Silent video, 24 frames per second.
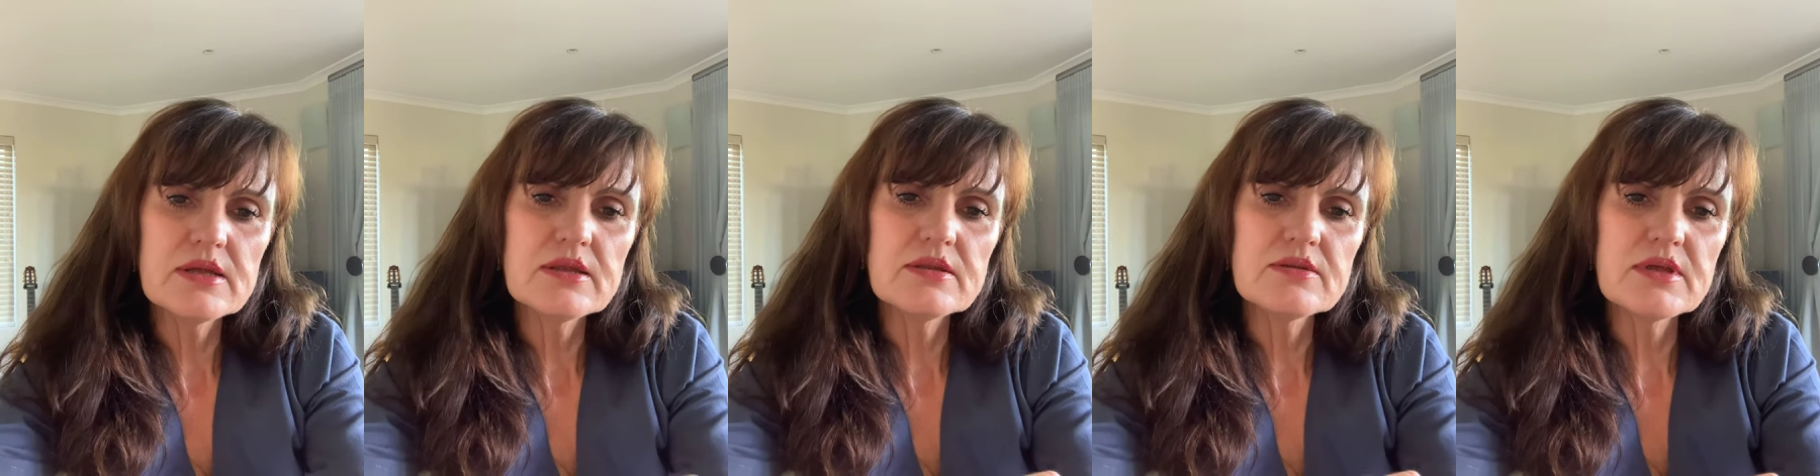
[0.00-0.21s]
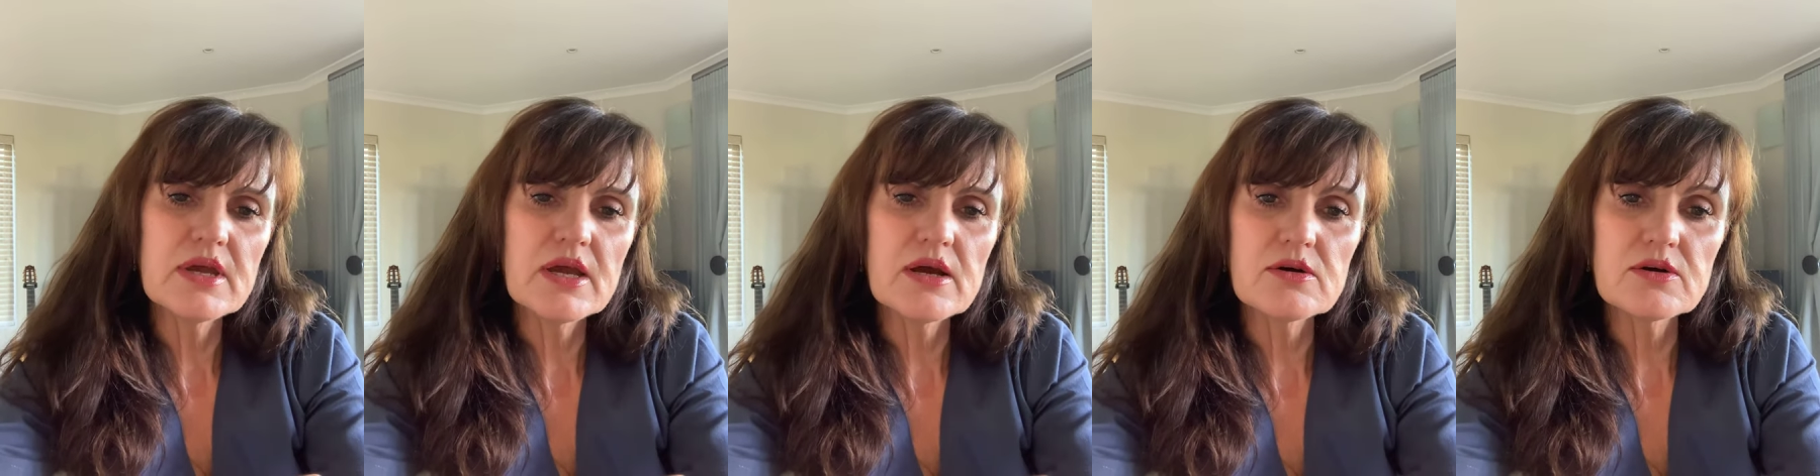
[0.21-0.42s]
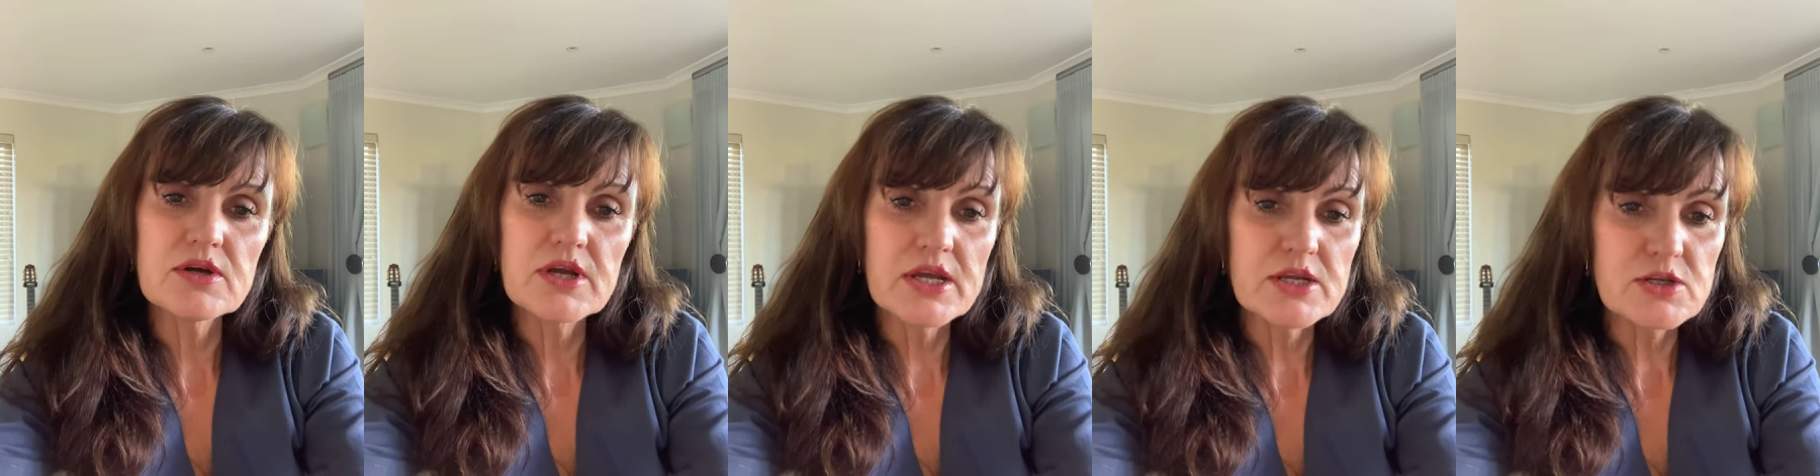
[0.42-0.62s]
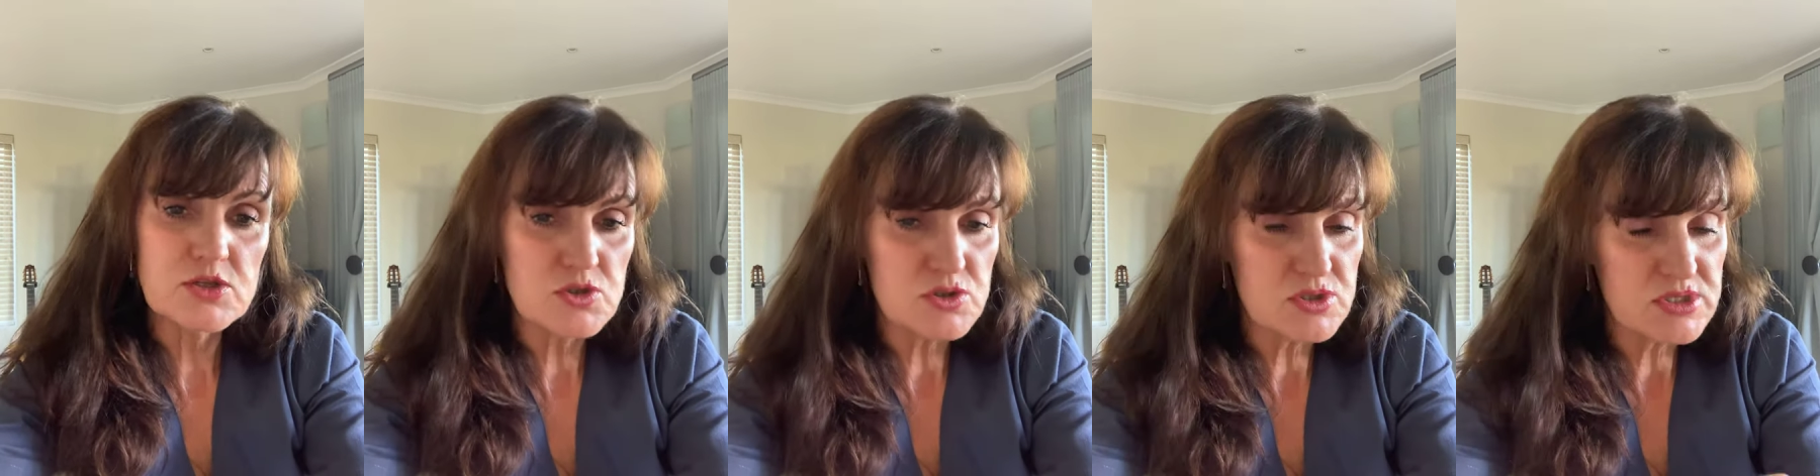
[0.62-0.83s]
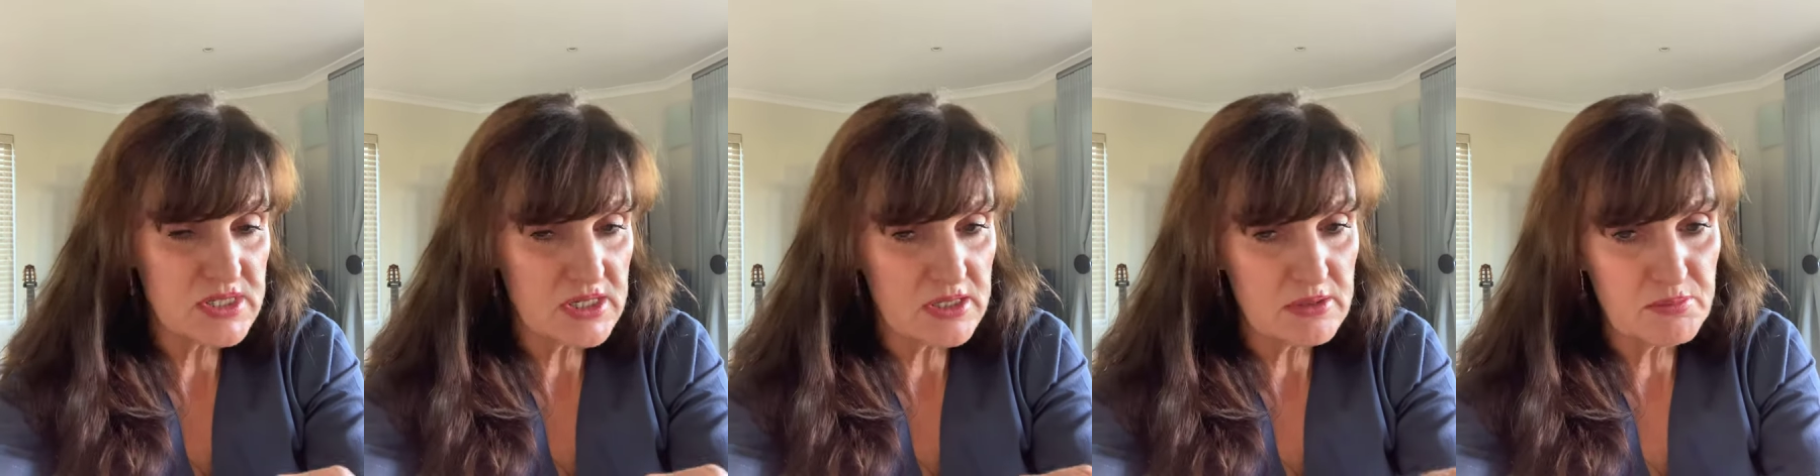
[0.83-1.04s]
they are going to
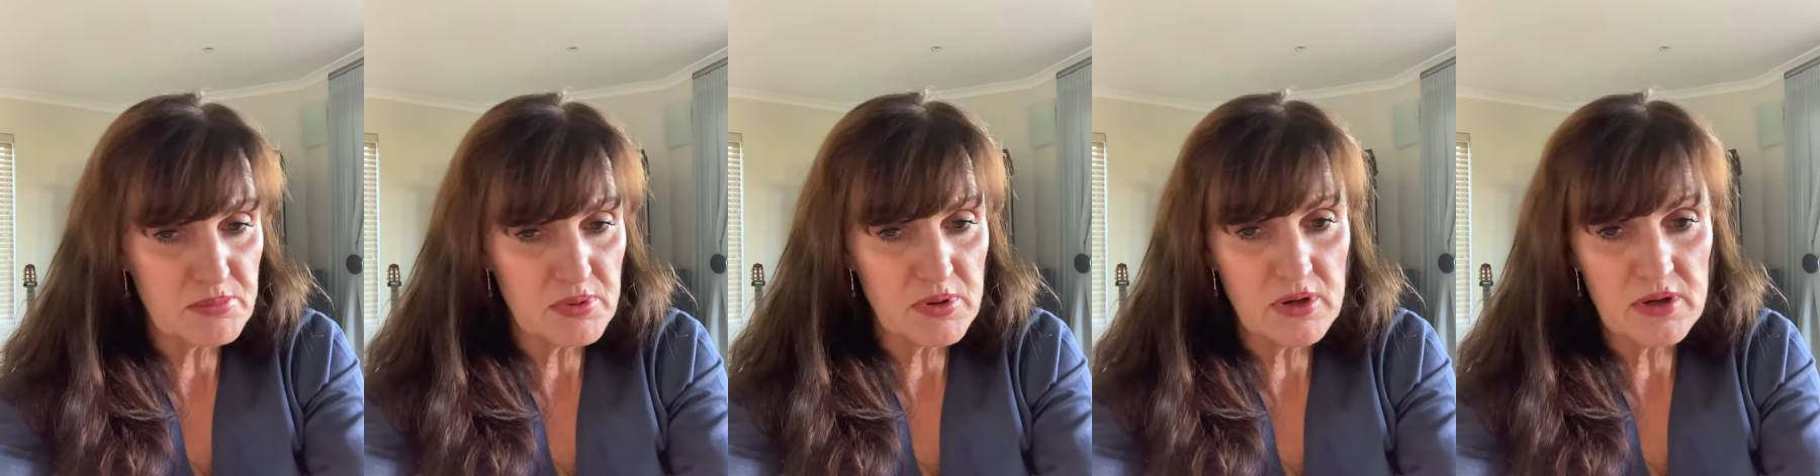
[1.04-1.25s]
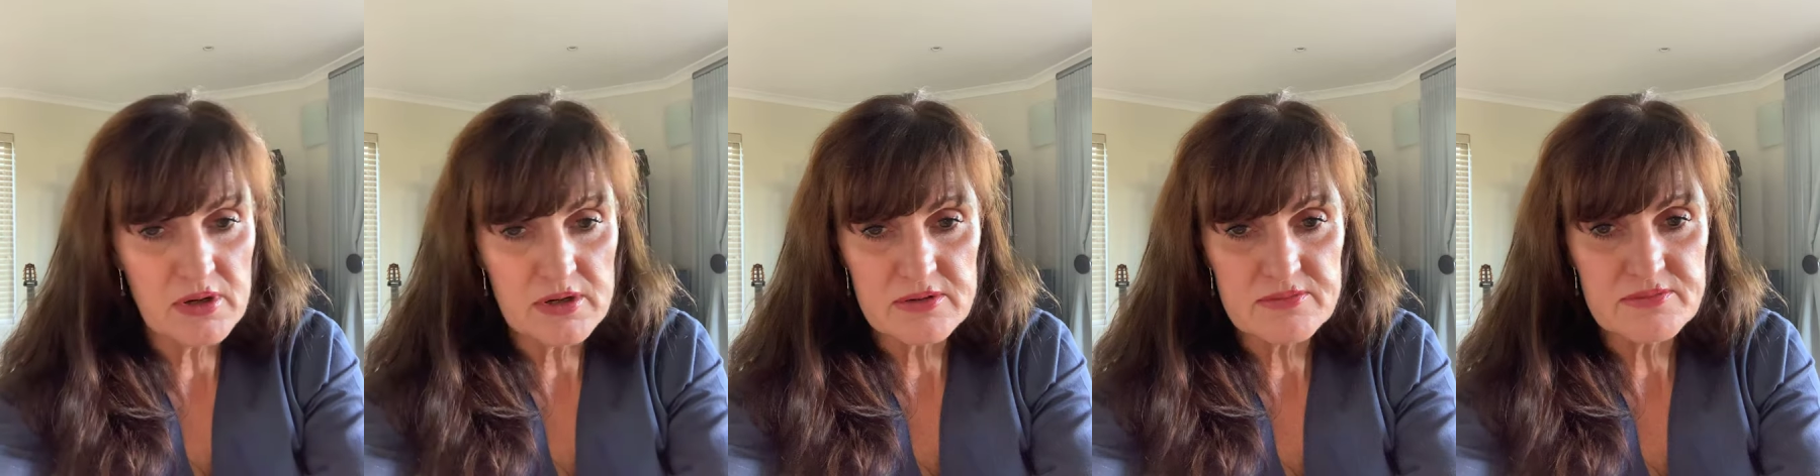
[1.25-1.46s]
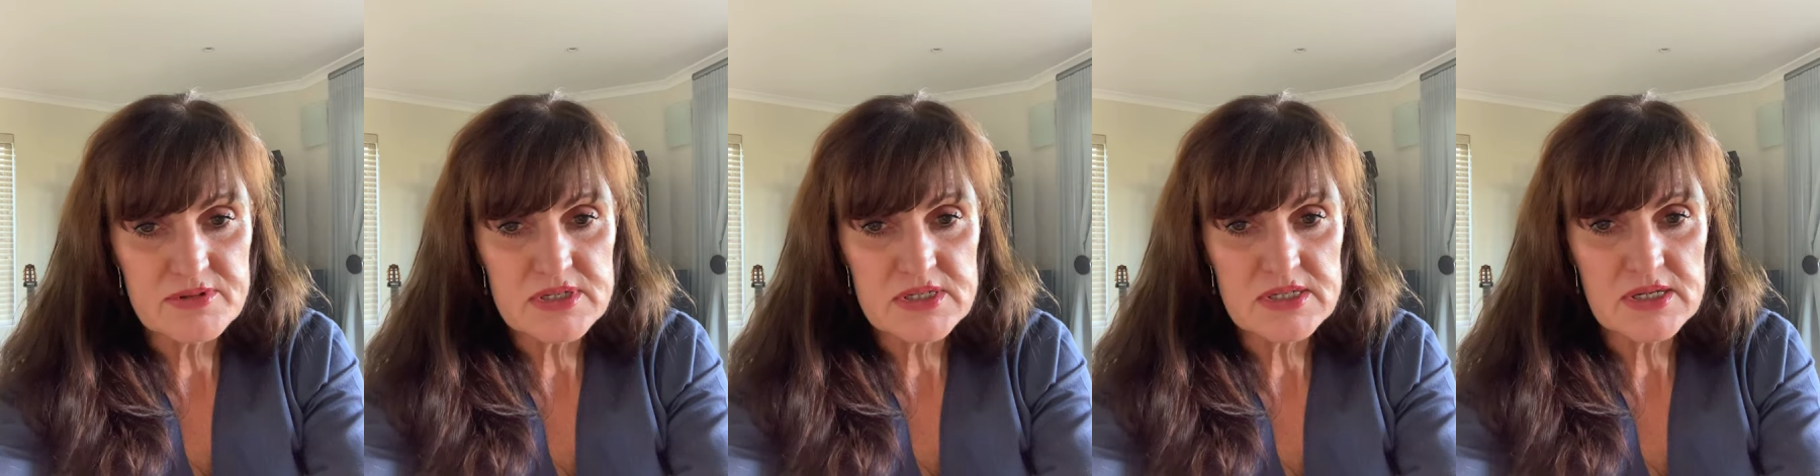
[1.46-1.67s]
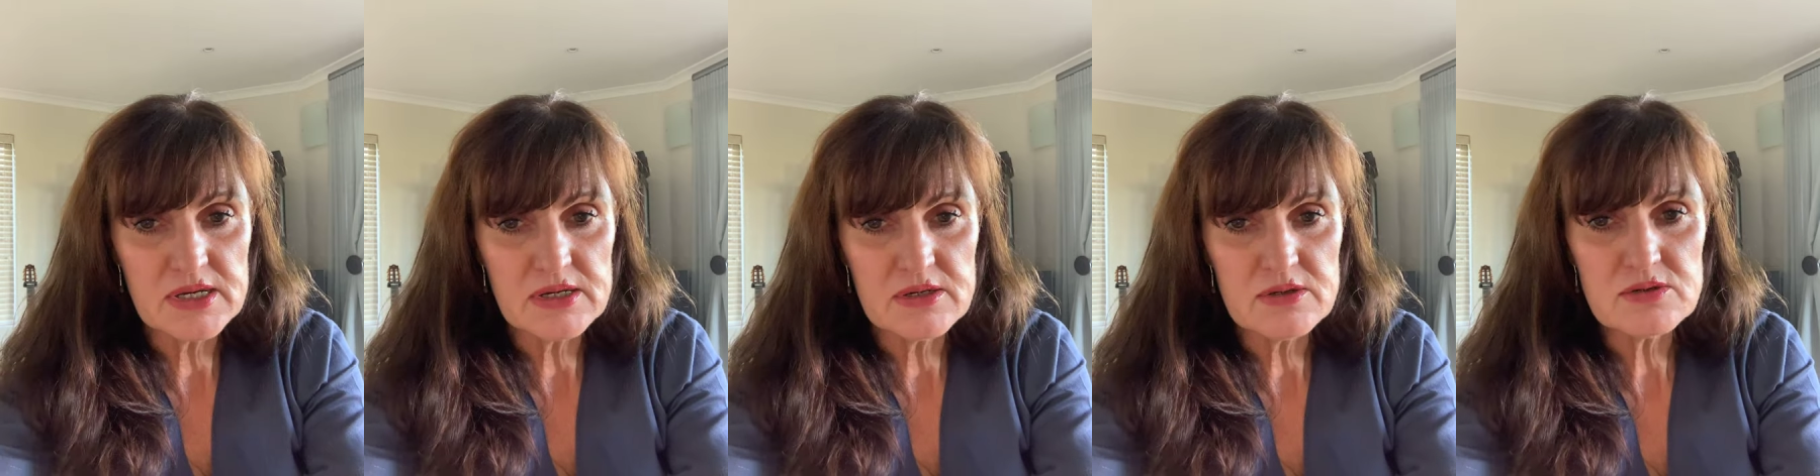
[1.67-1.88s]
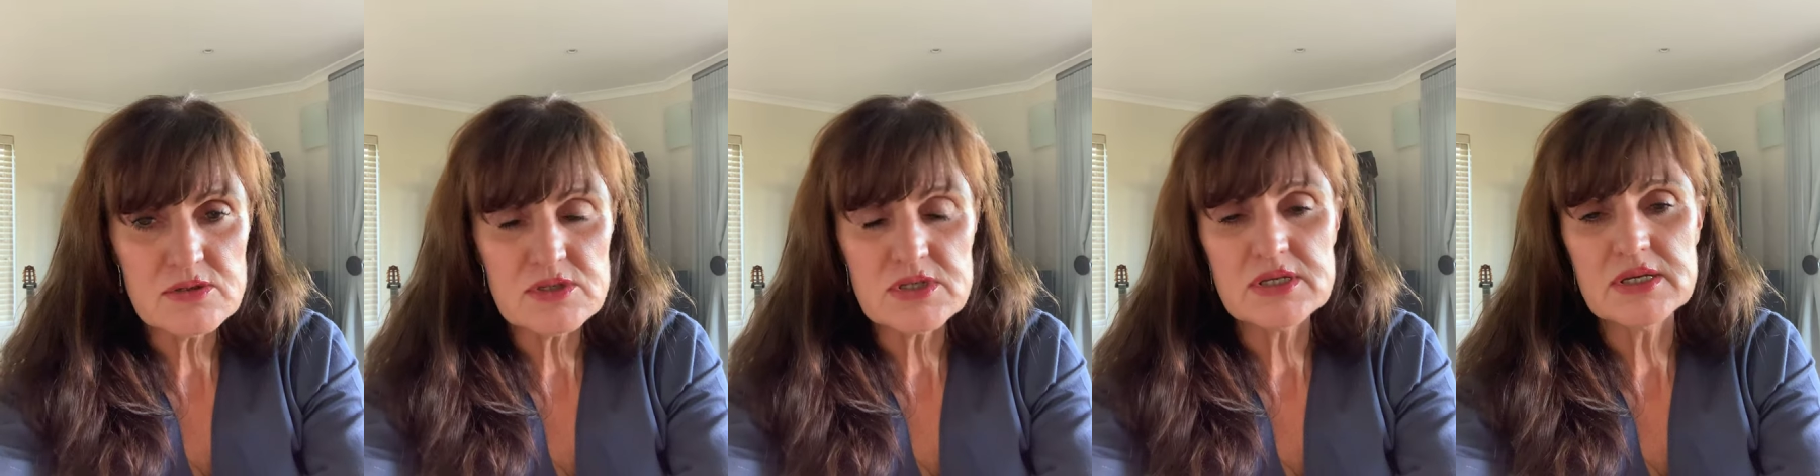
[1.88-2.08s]
take part of it
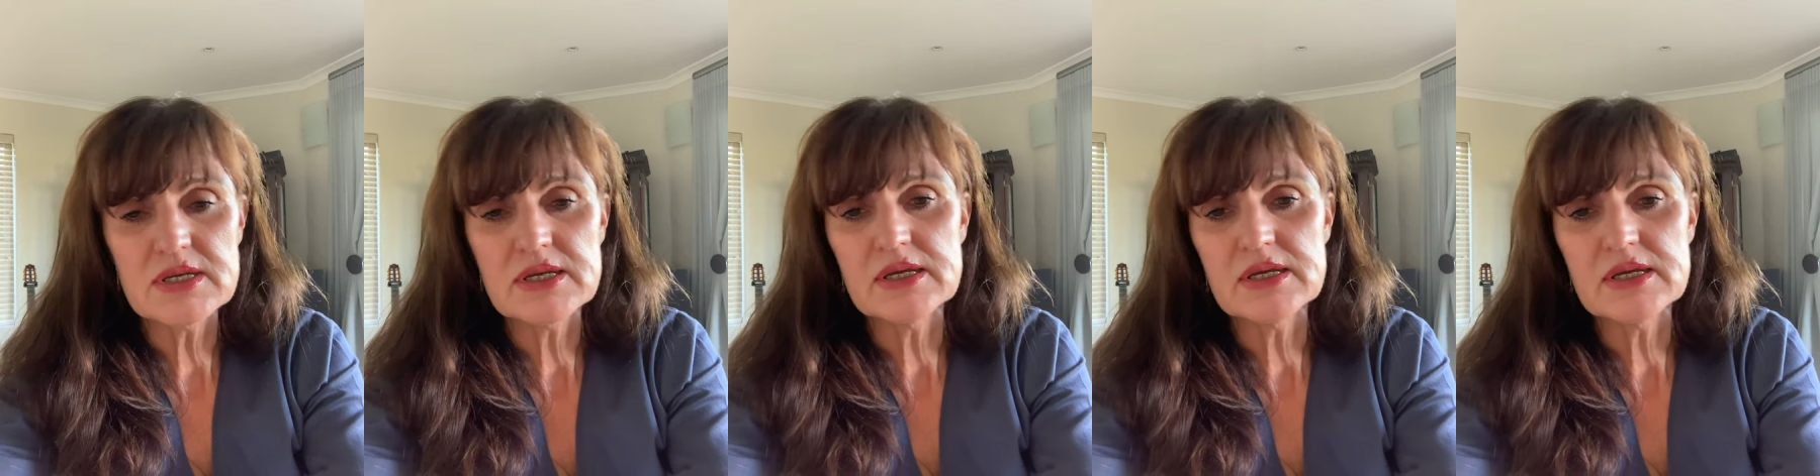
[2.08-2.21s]
out